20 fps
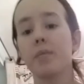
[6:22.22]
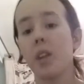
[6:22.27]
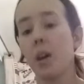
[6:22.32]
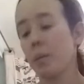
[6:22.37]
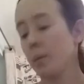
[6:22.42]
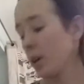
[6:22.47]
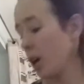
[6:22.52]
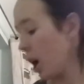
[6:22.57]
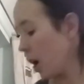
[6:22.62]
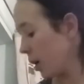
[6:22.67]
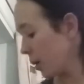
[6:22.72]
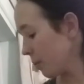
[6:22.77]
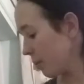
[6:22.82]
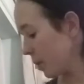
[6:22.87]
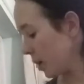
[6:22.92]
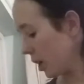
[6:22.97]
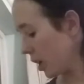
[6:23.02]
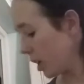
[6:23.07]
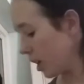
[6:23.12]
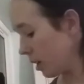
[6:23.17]
There we go,
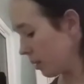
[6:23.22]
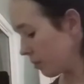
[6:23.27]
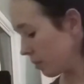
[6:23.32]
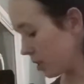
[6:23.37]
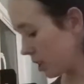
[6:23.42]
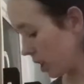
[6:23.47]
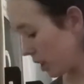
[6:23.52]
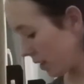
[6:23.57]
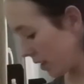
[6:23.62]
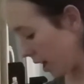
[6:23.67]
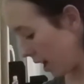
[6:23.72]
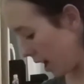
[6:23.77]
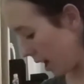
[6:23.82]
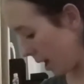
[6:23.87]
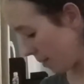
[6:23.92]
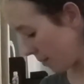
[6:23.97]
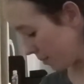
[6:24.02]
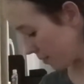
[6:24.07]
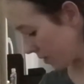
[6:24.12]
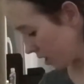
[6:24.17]
and done
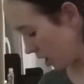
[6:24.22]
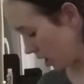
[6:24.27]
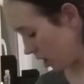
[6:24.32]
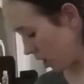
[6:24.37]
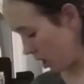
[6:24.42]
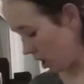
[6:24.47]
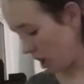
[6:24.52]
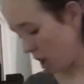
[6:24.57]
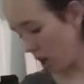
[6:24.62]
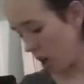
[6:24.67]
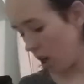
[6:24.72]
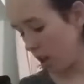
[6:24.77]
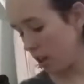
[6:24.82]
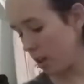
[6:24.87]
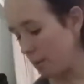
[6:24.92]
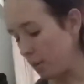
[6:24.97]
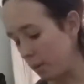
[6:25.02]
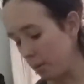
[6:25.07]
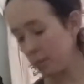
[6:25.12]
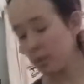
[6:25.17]
that.
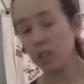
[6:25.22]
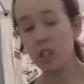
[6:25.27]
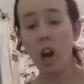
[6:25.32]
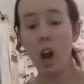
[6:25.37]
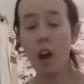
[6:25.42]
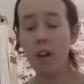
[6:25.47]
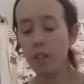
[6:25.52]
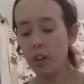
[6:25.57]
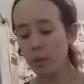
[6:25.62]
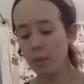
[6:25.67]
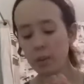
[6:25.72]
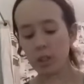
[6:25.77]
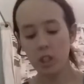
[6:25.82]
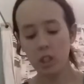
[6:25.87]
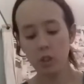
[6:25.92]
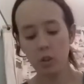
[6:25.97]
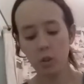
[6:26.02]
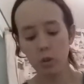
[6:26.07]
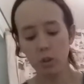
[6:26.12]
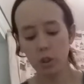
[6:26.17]
And then my mascara,
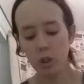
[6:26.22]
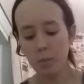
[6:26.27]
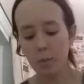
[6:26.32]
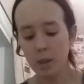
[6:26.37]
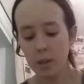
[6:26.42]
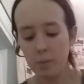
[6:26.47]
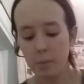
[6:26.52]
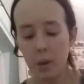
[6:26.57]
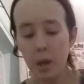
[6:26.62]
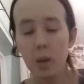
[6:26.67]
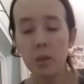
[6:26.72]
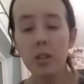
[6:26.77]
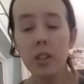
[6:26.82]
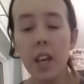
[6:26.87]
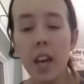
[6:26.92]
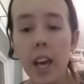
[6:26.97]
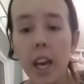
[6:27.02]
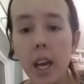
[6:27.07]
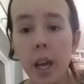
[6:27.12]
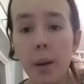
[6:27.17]
which is also Miss
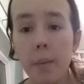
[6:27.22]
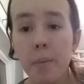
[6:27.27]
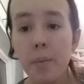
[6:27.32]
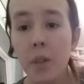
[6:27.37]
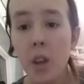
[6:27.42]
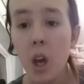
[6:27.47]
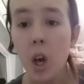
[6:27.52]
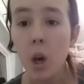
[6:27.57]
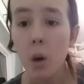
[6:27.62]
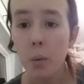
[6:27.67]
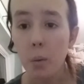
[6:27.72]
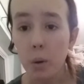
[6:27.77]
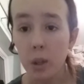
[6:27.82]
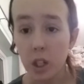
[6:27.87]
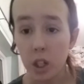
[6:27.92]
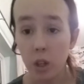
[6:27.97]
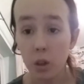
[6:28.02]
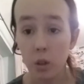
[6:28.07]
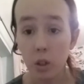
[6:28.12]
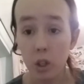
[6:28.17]
Beauty,
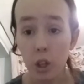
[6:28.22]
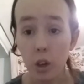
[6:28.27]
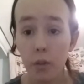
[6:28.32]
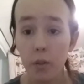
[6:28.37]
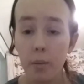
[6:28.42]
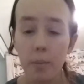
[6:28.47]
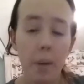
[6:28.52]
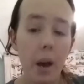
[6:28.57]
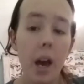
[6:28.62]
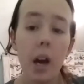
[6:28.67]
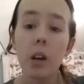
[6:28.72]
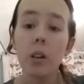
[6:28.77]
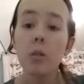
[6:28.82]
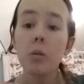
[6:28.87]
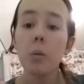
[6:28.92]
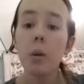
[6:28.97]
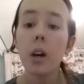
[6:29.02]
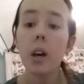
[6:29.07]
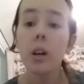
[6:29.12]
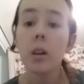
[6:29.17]
which I also got from
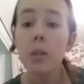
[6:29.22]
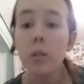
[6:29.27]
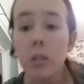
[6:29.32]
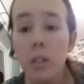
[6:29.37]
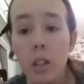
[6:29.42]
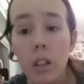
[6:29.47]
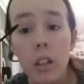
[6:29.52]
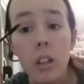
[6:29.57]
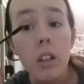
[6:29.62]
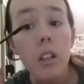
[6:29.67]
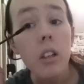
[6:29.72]
Pound World.